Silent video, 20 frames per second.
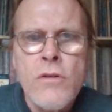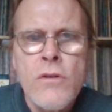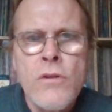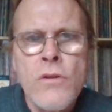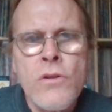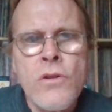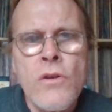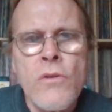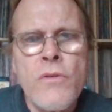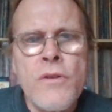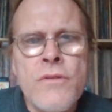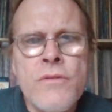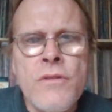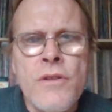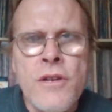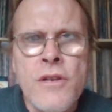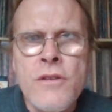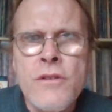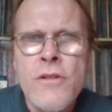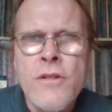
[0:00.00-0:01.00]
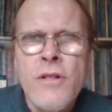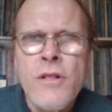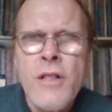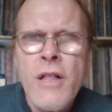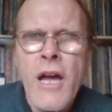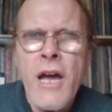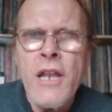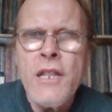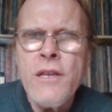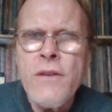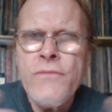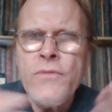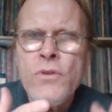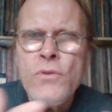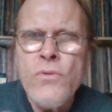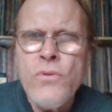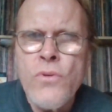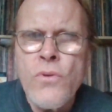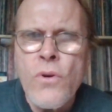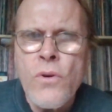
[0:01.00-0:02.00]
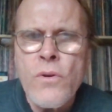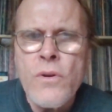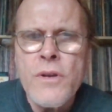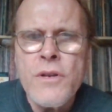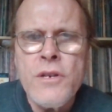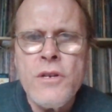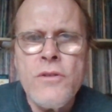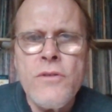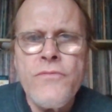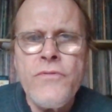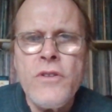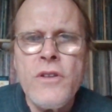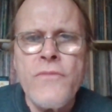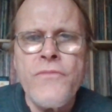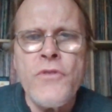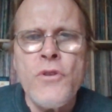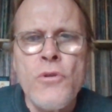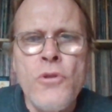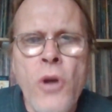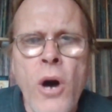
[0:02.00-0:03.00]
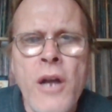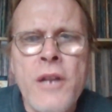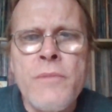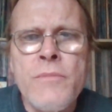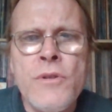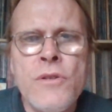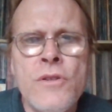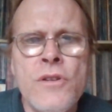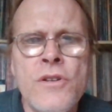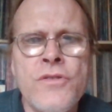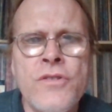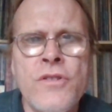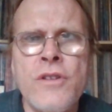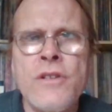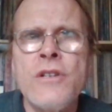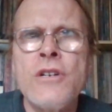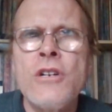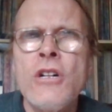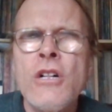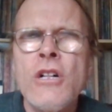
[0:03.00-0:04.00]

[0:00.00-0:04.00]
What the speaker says: Seriously, any of you who are, even if you're not a musician,